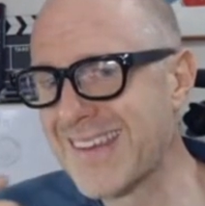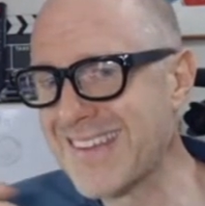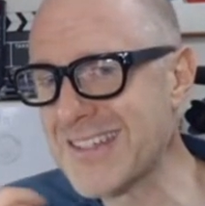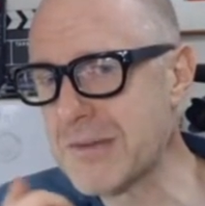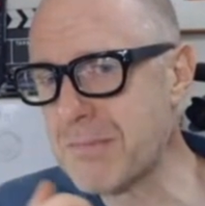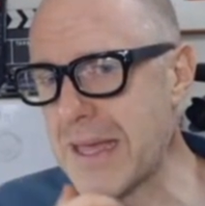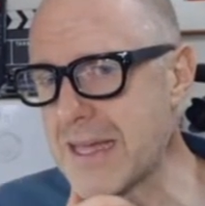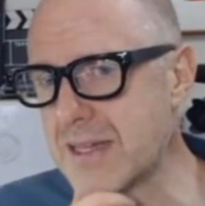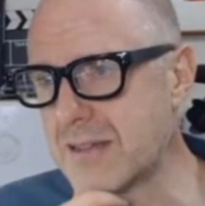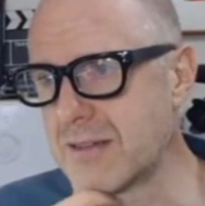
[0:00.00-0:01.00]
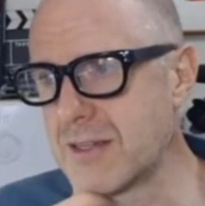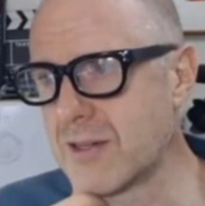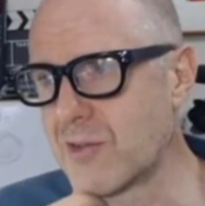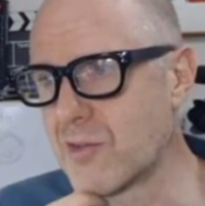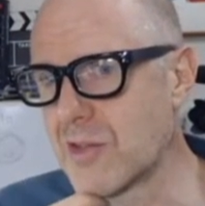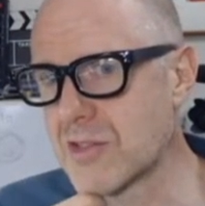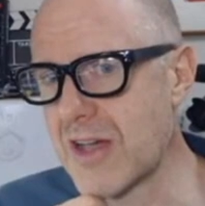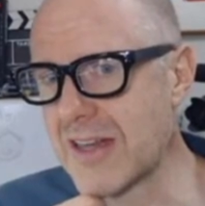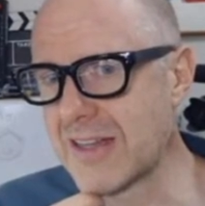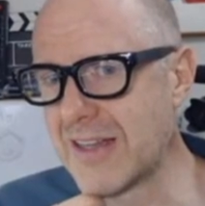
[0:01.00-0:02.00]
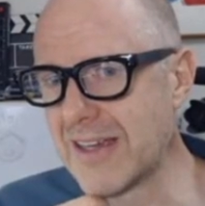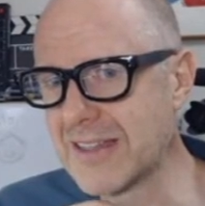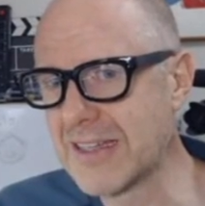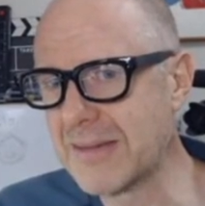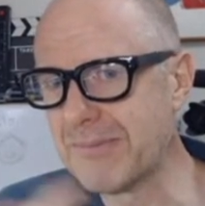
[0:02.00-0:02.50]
In Japan, you know, it's kind of like